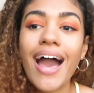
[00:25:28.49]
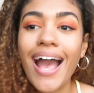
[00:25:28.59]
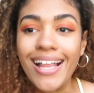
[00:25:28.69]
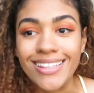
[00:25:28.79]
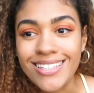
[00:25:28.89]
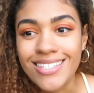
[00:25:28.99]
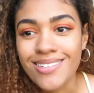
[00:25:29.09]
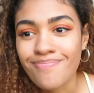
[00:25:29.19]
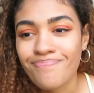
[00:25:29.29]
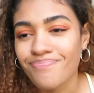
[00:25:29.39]

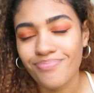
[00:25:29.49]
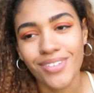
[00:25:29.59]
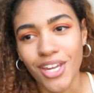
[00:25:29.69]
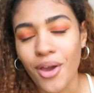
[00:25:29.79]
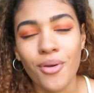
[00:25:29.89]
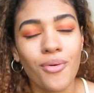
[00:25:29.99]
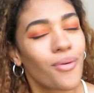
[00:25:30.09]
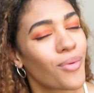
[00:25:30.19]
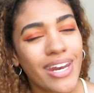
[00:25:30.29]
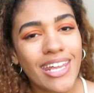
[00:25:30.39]
And you know,
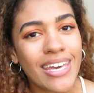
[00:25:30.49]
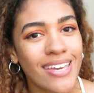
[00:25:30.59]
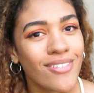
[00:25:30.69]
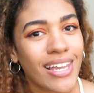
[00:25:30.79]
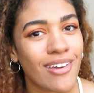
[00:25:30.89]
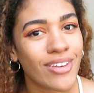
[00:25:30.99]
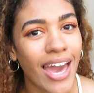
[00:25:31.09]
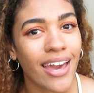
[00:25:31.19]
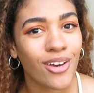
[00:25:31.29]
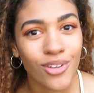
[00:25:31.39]
Winnie and Heathcliffe
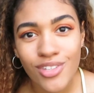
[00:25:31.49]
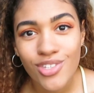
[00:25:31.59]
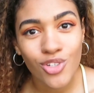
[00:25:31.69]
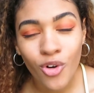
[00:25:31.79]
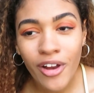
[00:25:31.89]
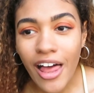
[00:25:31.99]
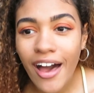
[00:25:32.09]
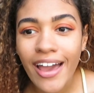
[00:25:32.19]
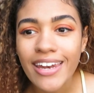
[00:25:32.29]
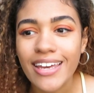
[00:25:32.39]
get a good
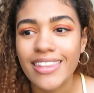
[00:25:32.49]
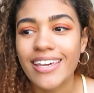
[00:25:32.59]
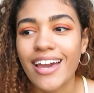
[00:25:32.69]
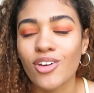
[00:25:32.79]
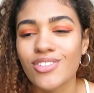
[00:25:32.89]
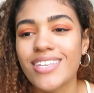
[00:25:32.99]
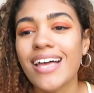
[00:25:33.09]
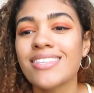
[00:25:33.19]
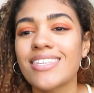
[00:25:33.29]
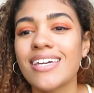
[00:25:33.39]
storyline and they get good
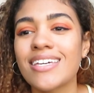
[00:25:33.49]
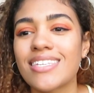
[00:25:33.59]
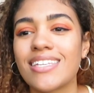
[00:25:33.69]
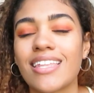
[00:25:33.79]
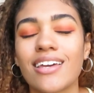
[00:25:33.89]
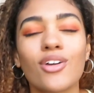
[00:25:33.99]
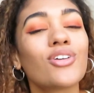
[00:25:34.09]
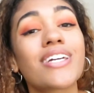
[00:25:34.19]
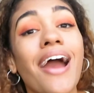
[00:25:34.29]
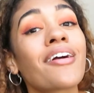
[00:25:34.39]
dances and that they're
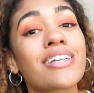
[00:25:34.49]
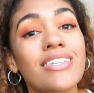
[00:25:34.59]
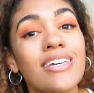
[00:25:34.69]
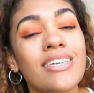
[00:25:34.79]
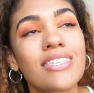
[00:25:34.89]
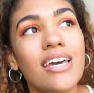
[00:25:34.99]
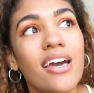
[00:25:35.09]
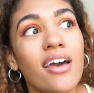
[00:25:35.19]
good characters.